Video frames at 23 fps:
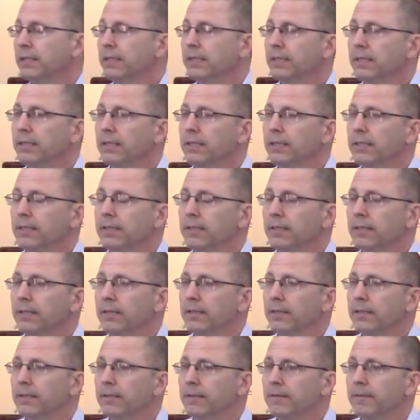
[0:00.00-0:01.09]

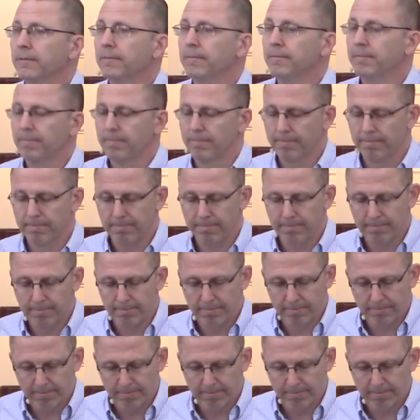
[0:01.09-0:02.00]
(no one is talking)